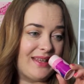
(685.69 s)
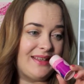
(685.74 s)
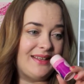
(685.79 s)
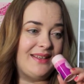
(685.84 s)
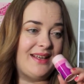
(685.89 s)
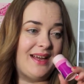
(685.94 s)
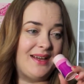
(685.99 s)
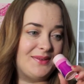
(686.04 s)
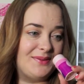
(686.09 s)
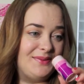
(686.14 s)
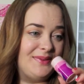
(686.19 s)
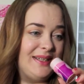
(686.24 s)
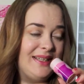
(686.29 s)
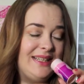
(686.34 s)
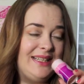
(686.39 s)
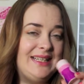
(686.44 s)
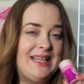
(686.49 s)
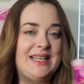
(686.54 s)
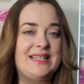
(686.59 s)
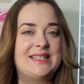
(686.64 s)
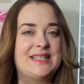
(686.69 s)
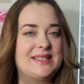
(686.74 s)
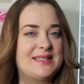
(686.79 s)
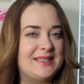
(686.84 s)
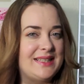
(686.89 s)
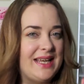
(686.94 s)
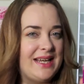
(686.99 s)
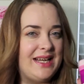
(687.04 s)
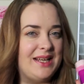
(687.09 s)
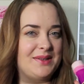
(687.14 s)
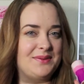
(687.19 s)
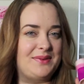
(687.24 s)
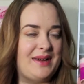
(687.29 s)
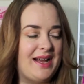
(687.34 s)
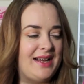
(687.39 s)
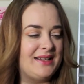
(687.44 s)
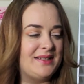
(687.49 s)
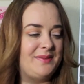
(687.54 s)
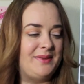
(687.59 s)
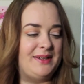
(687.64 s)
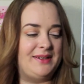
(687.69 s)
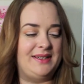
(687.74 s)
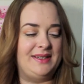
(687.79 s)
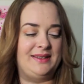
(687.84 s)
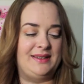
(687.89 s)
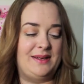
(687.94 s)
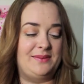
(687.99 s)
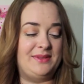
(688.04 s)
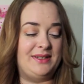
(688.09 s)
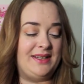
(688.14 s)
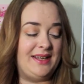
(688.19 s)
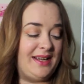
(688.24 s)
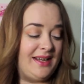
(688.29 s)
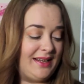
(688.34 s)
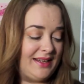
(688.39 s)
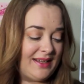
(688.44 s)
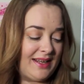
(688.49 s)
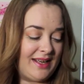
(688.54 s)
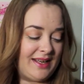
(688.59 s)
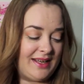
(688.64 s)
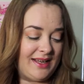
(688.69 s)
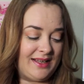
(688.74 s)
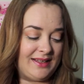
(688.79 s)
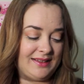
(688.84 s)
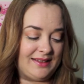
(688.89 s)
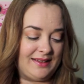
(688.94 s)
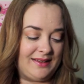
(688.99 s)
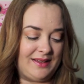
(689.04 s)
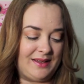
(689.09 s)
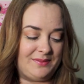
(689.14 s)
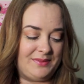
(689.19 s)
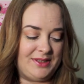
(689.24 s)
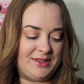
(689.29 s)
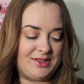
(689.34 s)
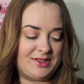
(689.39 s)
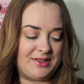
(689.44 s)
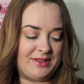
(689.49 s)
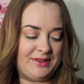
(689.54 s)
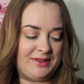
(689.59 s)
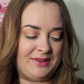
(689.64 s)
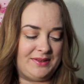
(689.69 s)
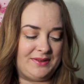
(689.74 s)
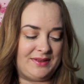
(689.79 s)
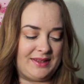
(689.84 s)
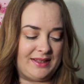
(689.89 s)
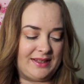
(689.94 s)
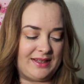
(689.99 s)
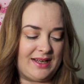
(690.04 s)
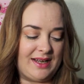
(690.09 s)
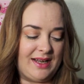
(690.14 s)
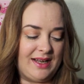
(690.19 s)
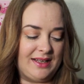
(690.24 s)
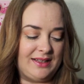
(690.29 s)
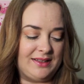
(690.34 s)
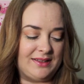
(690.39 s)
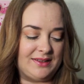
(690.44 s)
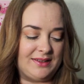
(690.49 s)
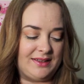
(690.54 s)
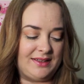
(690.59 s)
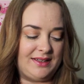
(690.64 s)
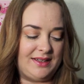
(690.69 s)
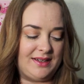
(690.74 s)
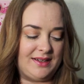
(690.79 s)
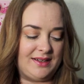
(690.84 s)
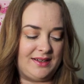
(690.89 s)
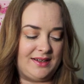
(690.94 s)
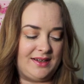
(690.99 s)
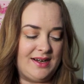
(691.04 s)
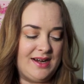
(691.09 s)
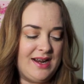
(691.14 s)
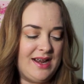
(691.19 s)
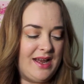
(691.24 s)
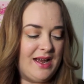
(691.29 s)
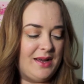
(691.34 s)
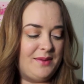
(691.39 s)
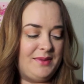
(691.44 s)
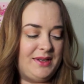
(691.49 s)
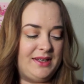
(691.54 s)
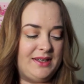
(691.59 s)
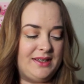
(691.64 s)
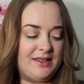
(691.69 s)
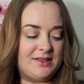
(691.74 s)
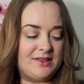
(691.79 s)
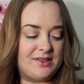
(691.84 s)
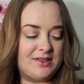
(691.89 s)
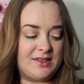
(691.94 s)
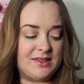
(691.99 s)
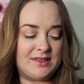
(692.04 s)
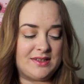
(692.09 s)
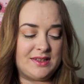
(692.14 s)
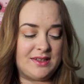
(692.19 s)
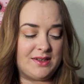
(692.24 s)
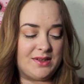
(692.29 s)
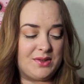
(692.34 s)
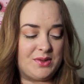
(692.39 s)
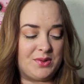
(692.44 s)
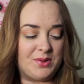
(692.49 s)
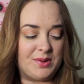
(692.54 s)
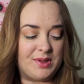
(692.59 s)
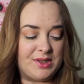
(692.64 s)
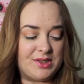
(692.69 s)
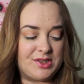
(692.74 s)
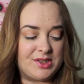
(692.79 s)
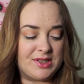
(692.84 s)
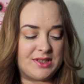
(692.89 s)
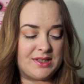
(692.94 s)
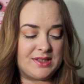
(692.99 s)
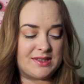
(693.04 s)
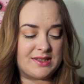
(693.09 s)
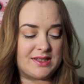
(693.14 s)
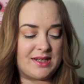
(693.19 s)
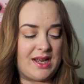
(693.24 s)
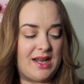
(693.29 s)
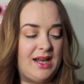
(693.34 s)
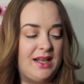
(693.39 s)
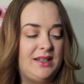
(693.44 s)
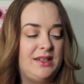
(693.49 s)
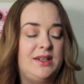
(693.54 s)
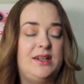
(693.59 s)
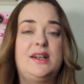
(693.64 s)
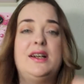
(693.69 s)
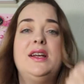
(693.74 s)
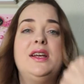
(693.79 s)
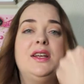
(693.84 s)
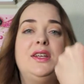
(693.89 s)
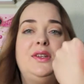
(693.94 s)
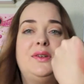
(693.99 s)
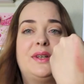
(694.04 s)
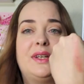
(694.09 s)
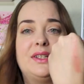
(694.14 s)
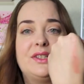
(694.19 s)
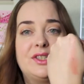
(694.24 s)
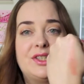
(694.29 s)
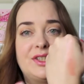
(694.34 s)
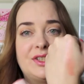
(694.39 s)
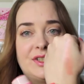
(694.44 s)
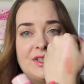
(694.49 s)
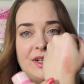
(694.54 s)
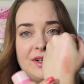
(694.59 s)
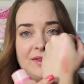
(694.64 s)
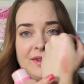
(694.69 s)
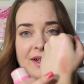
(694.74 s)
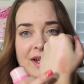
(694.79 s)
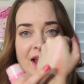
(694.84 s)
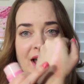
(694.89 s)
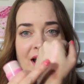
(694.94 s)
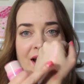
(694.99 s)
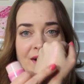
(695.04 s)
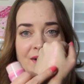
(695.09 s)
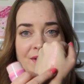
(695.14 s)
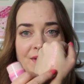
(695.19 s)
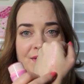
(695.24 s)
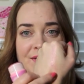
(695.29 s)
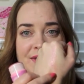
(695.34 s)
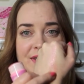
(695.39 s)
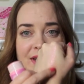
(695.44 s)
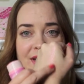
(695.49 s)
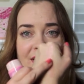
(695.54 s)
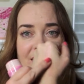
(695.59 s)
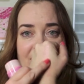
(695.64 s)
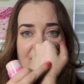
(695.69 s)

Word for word: Yeah, really nice. It's like a raspberry lemonade, and let me show you the color here. I mean, it's just a gorgeous color. You can sheer it out.